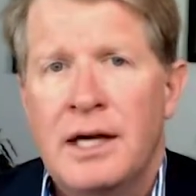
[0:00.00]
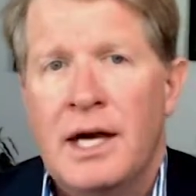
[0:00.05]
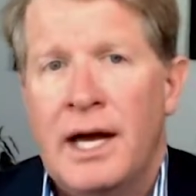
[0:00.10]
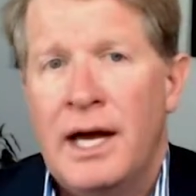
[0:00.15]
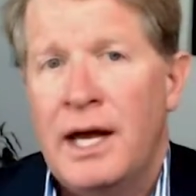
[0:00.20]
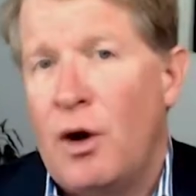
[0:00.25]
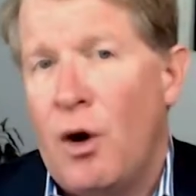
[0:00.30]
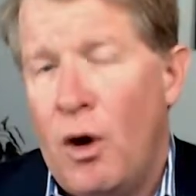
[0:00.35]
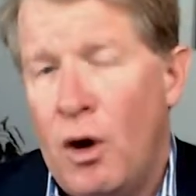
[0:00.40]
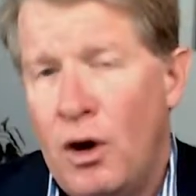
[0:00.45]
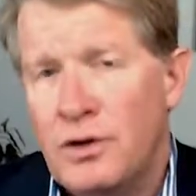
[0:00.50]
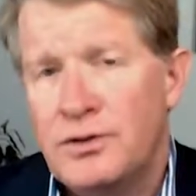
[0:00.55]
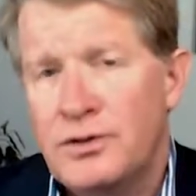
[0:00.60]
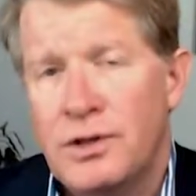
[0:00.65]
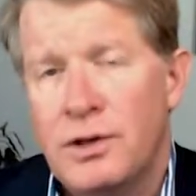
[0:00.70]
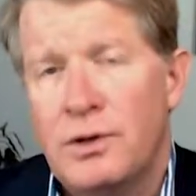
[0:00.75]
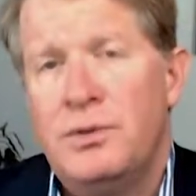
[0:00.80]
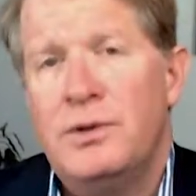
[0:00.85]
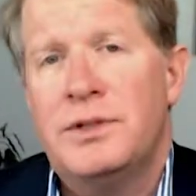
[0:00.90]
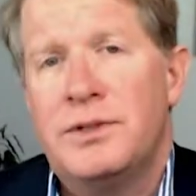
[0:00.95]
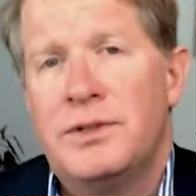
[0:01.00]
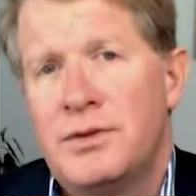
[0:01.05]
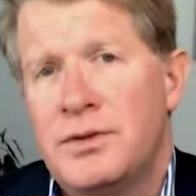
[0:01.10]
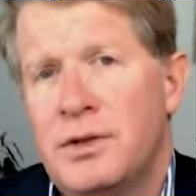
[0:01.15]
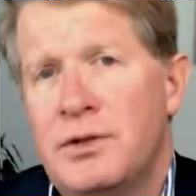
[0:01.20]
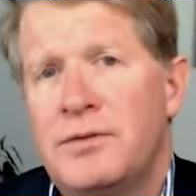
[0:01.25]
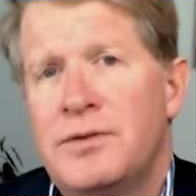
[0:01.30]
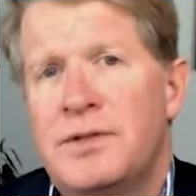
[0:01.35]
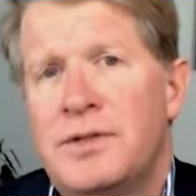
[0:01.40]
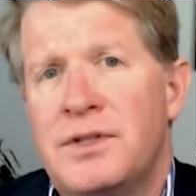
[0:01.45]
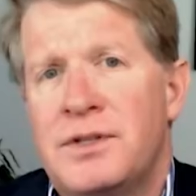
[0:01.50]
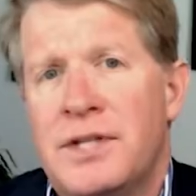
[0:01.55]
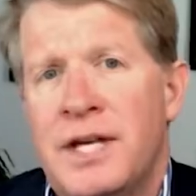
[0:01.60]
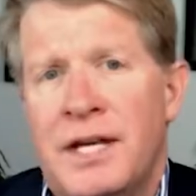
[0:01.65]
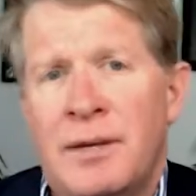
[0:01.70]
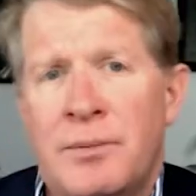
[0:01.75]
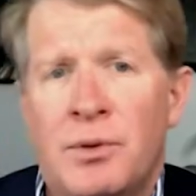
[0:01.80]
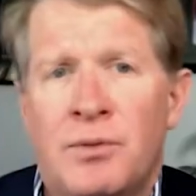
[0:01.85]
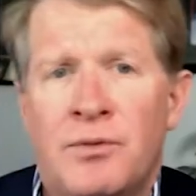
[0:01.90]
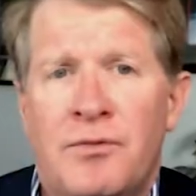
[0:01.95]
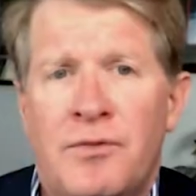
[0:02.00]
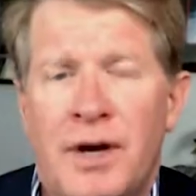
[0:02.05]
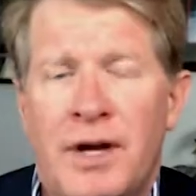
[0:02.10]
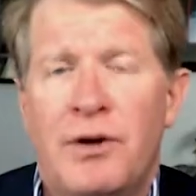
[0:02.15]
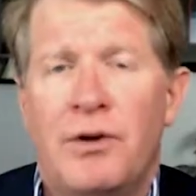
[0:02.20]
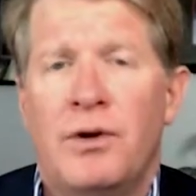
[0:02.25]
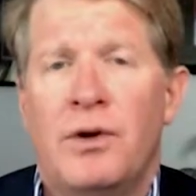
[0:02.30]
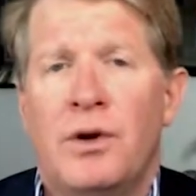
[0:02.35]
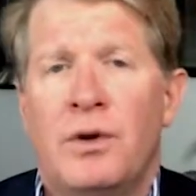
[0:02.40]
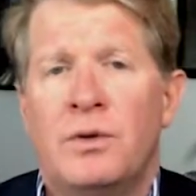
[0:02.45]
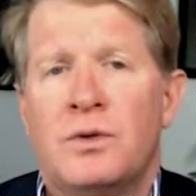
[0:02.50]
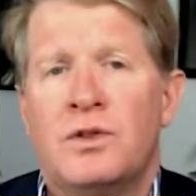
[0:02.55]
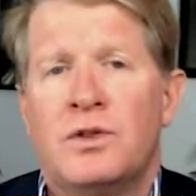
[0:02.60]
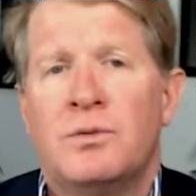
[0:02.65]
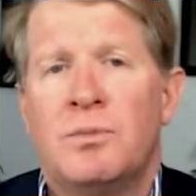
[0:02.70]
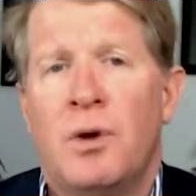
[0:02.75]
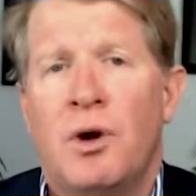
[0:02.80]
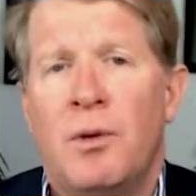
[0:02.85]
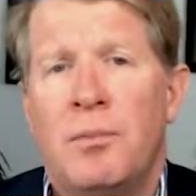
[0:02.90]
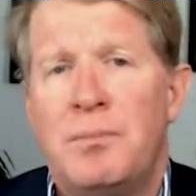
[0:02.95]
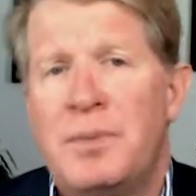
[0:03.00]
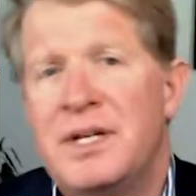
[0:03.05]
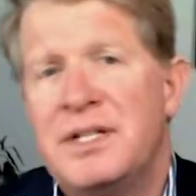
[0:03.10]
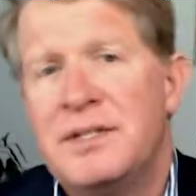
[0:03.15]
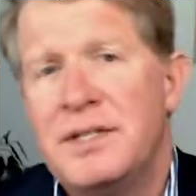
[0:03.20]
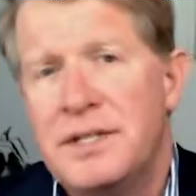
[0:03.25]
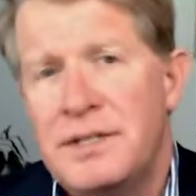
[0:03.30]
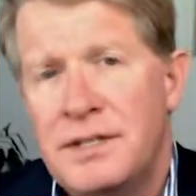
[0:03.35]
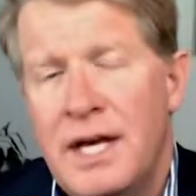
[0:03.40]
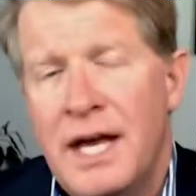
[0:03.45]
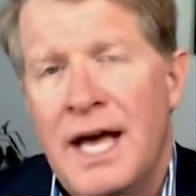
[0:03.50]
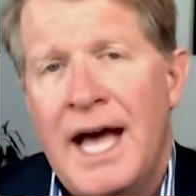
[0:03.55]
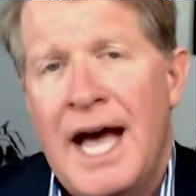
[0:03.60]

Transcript: And also, he's a service-disabled, veteran-owned small business,